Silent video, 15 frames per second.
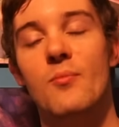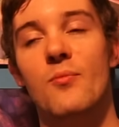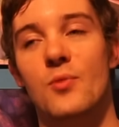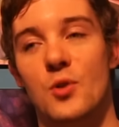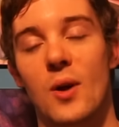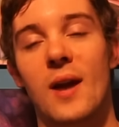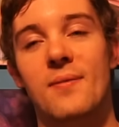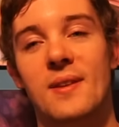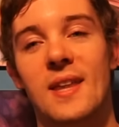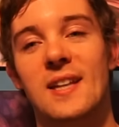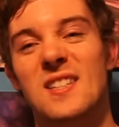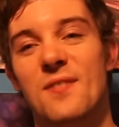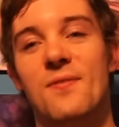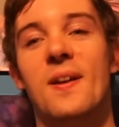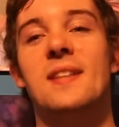driving that
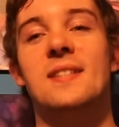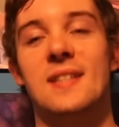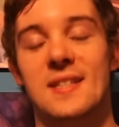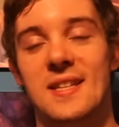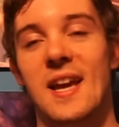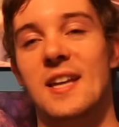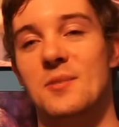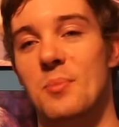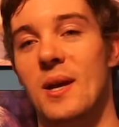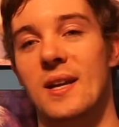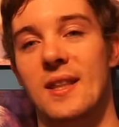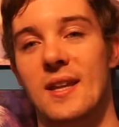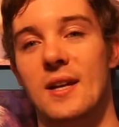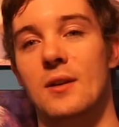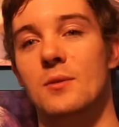defenseless
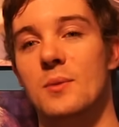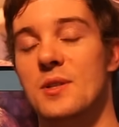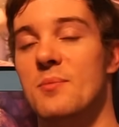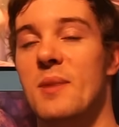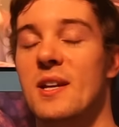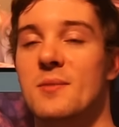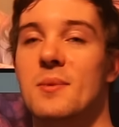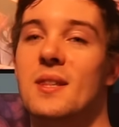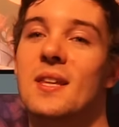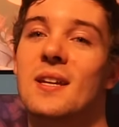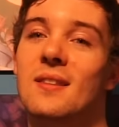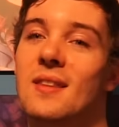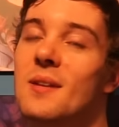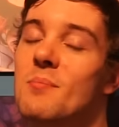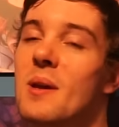aspect there, which makes me
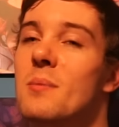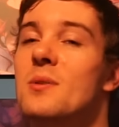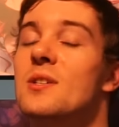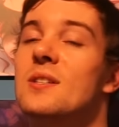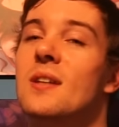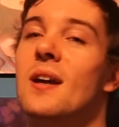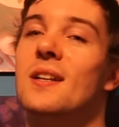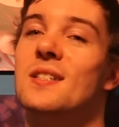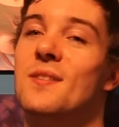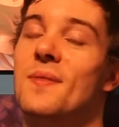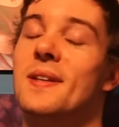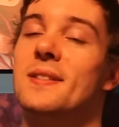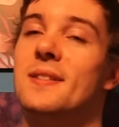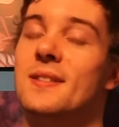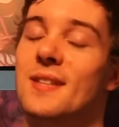think that maybe she's not as
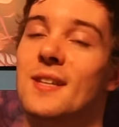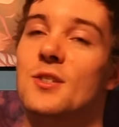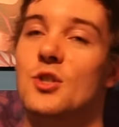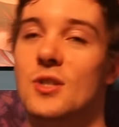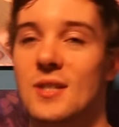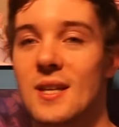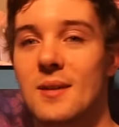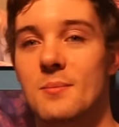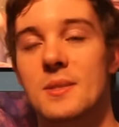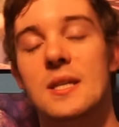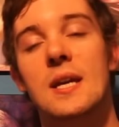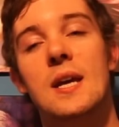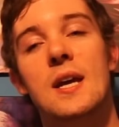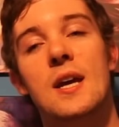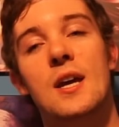defenseless as she seems,
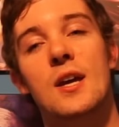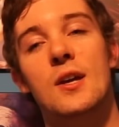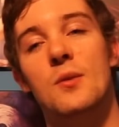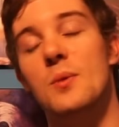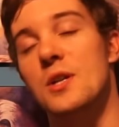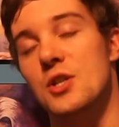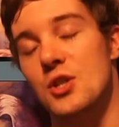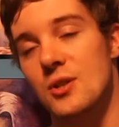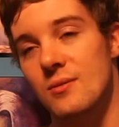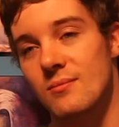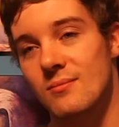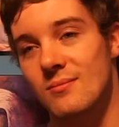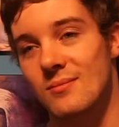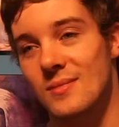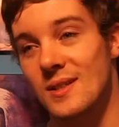which
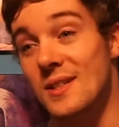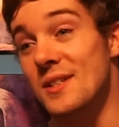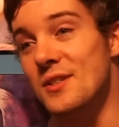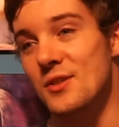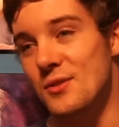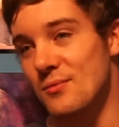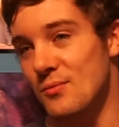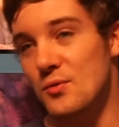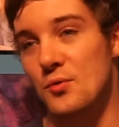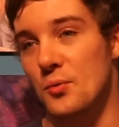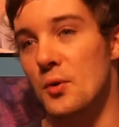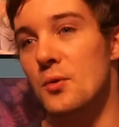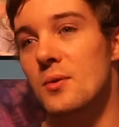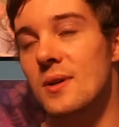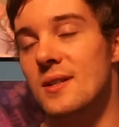is
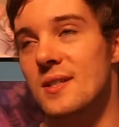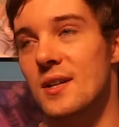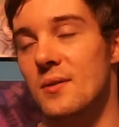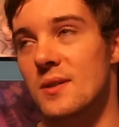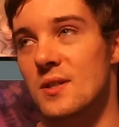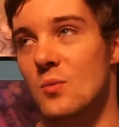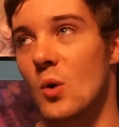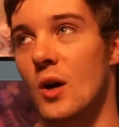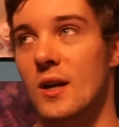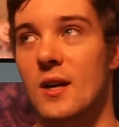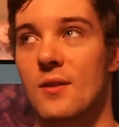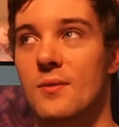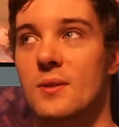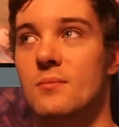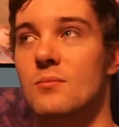true, considering she walked out
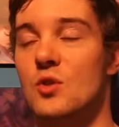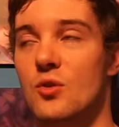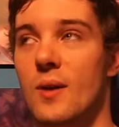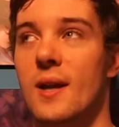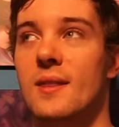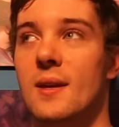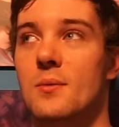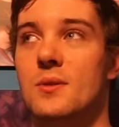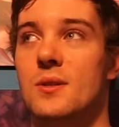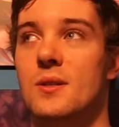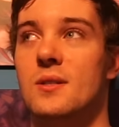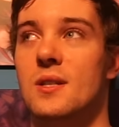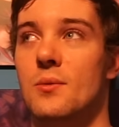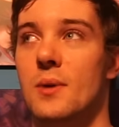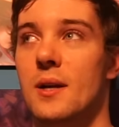of a train that was
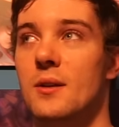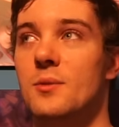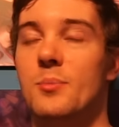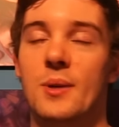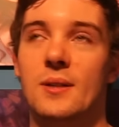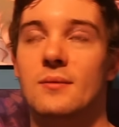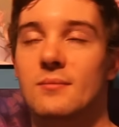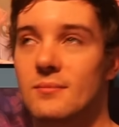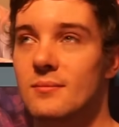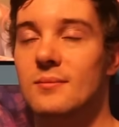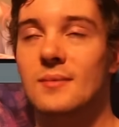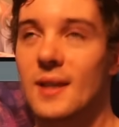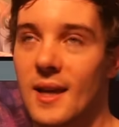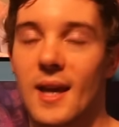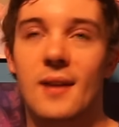just derailed, but
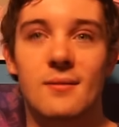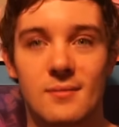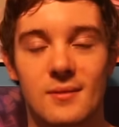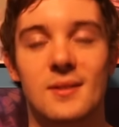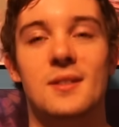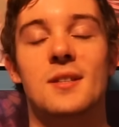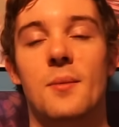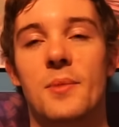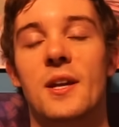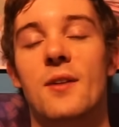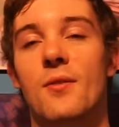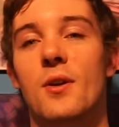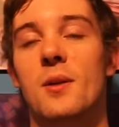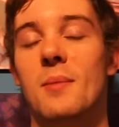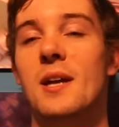again, something I've
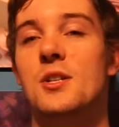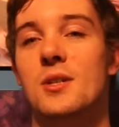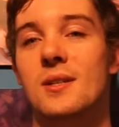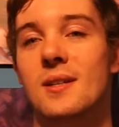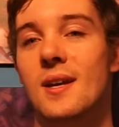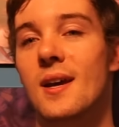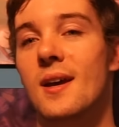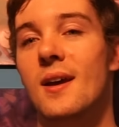already mentioned,